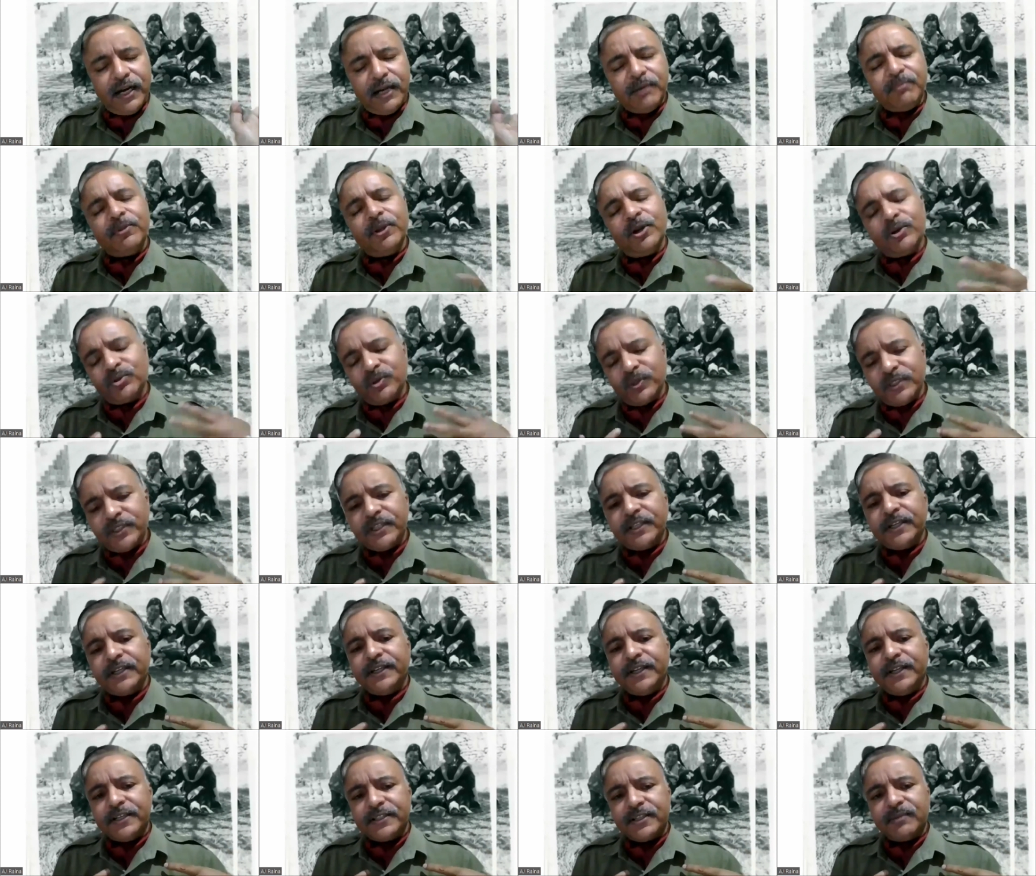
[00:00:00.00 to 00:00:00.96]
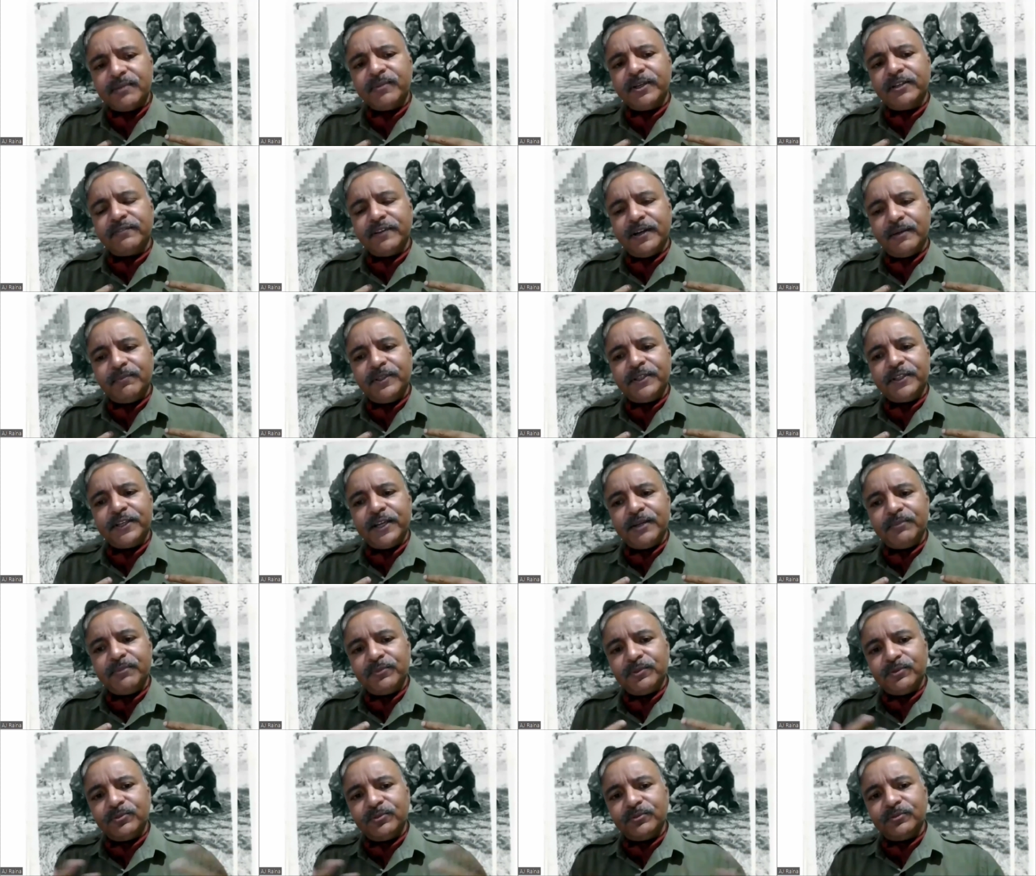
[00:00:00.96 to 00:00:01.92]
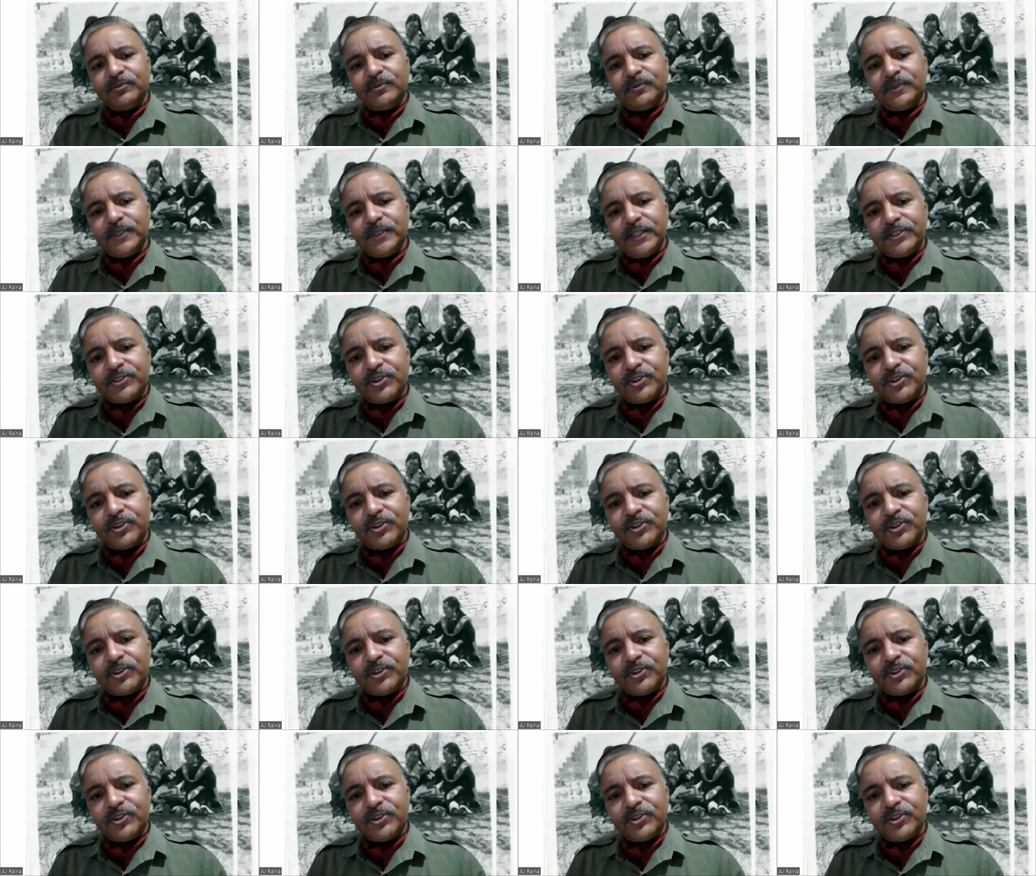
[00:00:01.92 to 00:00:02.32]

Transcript: I belong to that area, so my family came to,